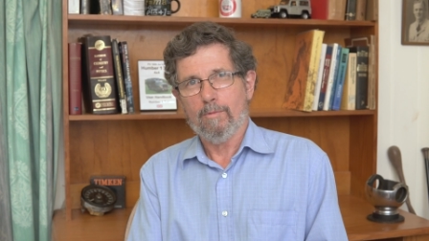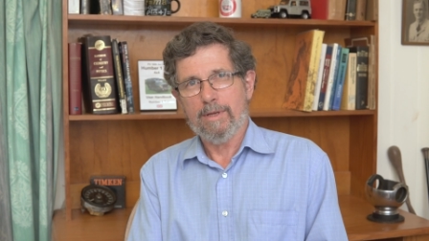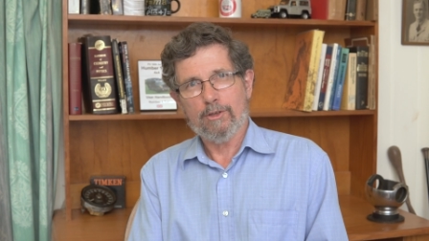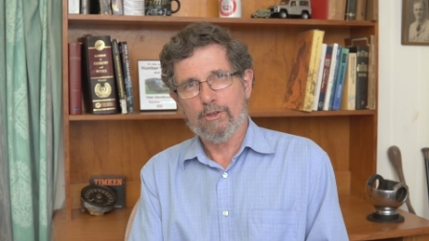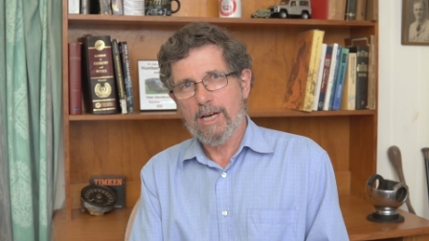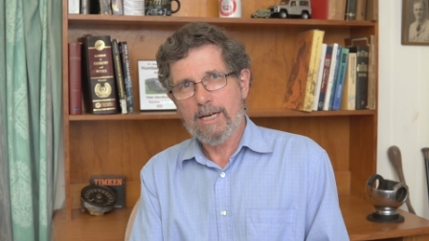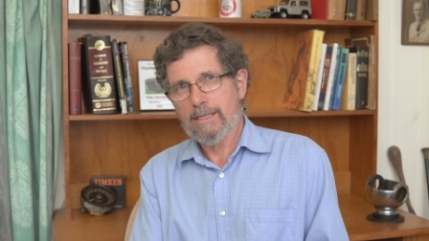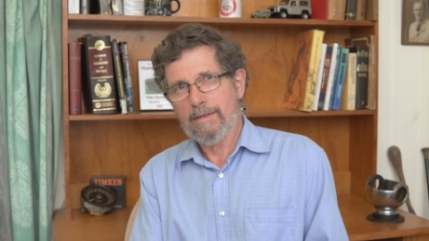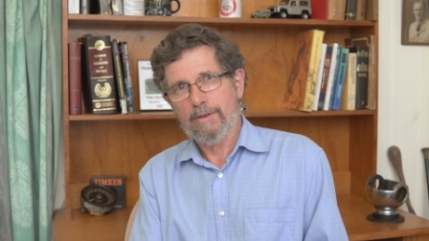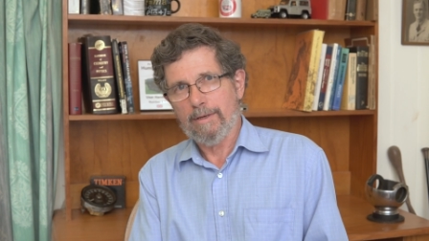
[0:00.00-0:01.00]
When the
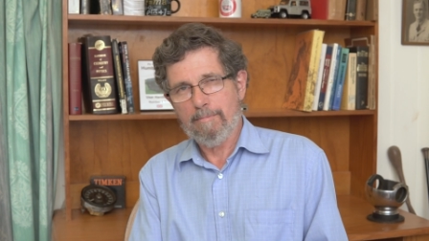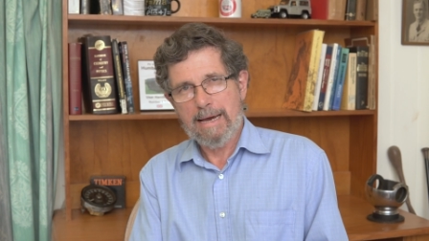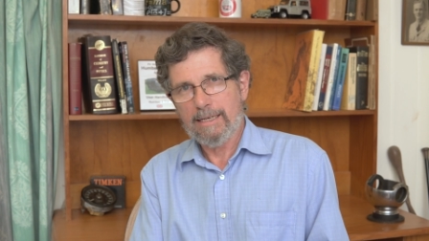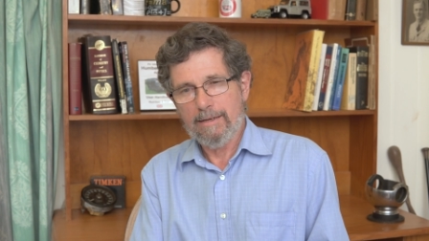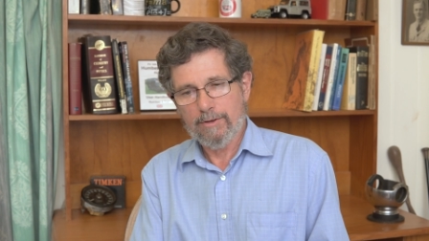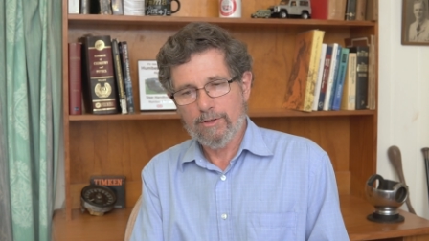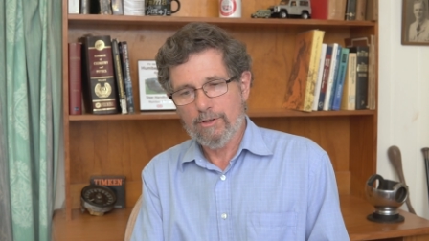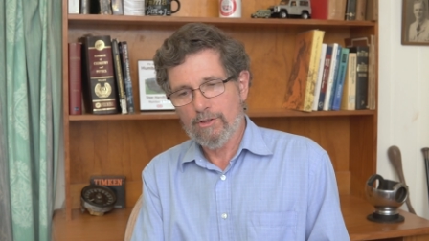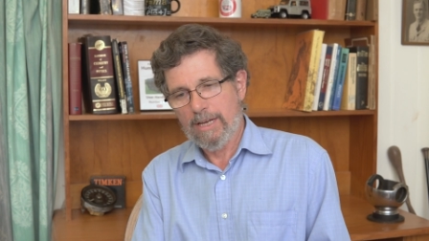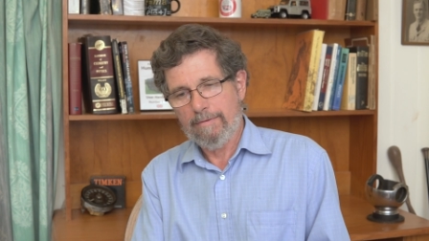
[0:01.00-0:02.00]
scientific
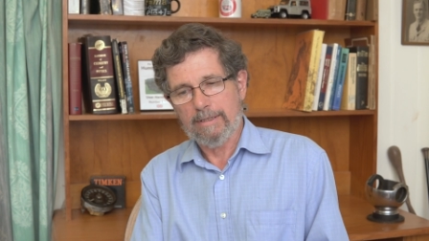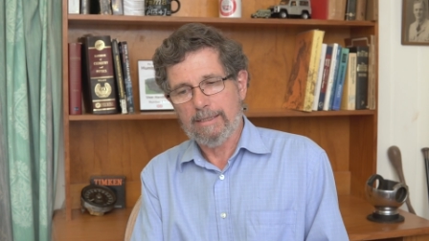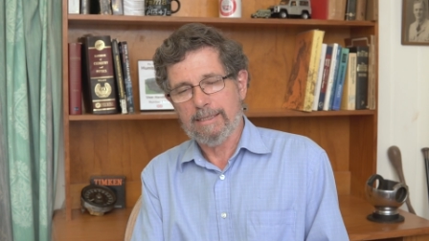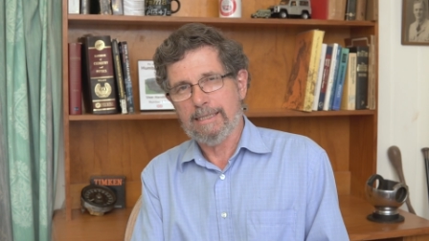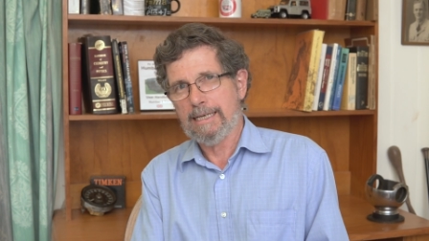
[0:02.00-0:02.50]
Magnificent Seven